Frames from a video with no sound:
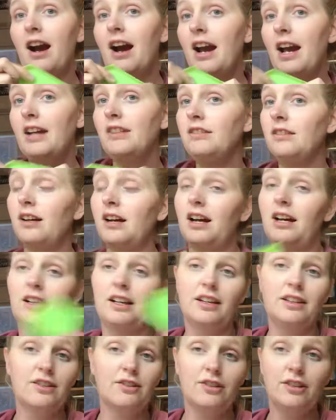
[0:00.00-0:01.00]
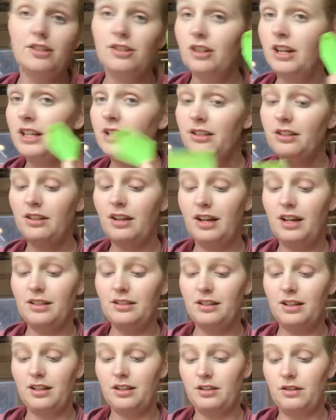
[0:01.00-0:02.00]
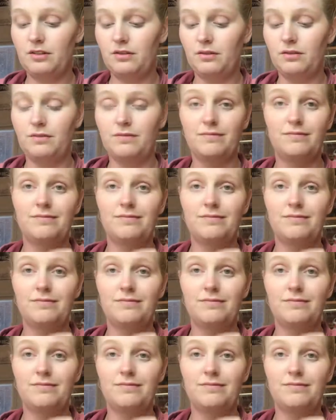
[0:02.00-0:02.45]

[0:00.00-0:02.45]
I, I like the green trays, you guys. I do.